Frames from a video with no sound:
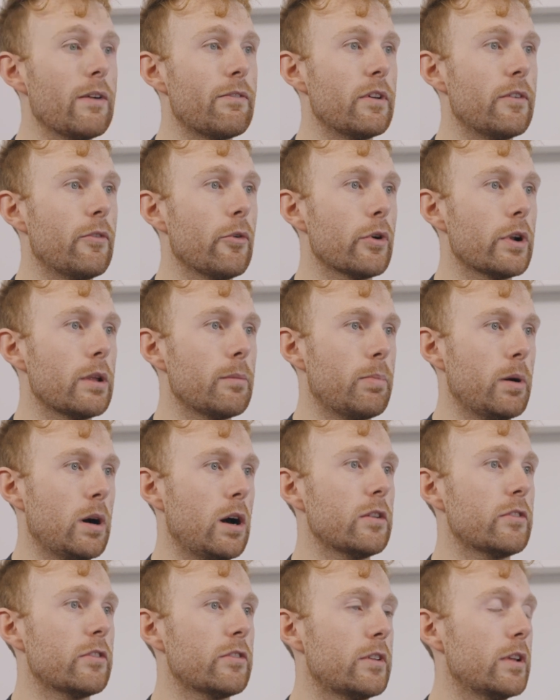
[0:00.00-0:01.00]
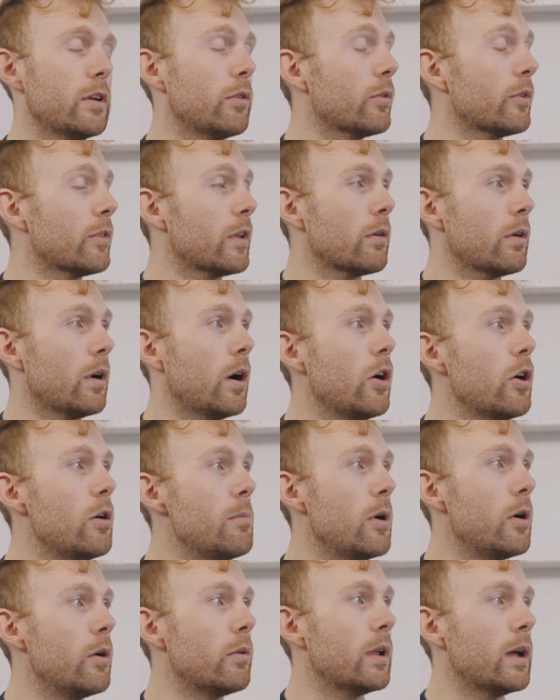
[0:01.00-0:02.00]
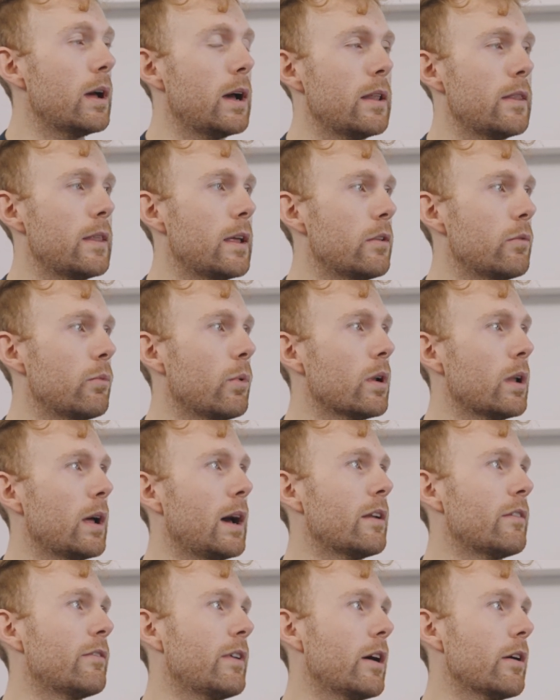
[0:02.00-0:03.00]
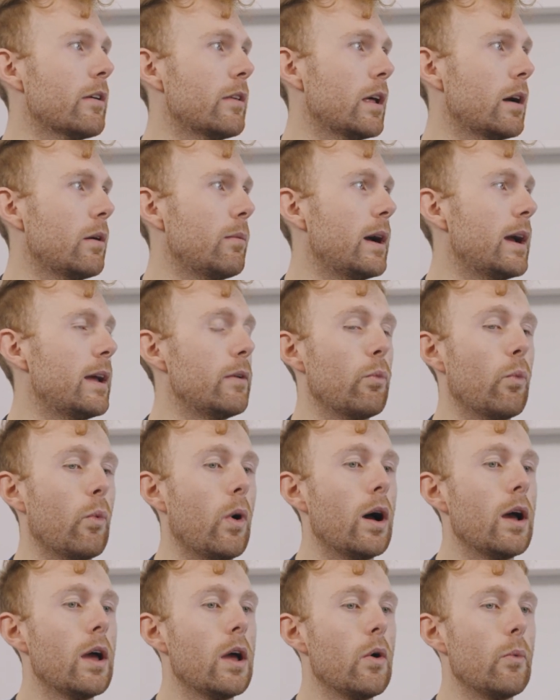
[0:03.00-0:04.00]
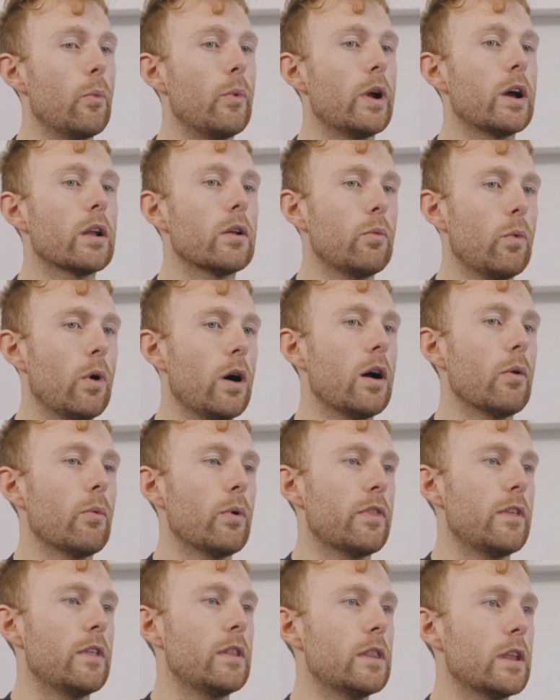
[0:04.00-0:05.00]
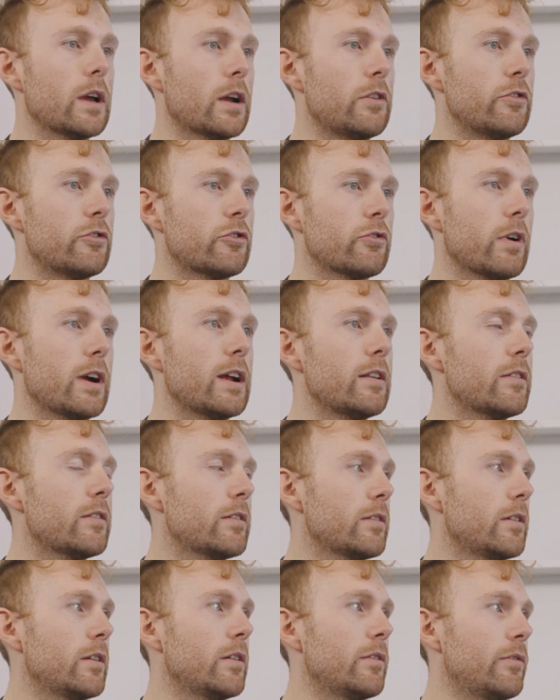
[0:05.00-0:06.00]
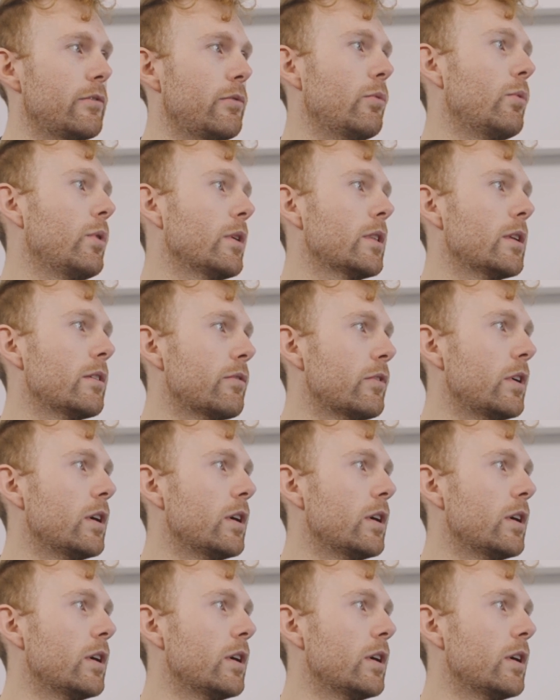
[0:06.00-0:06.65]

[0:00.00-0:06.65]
if they've already purchased it, or they're a homeowner and they want to add value that way, and we've got to work within the constraints of what they've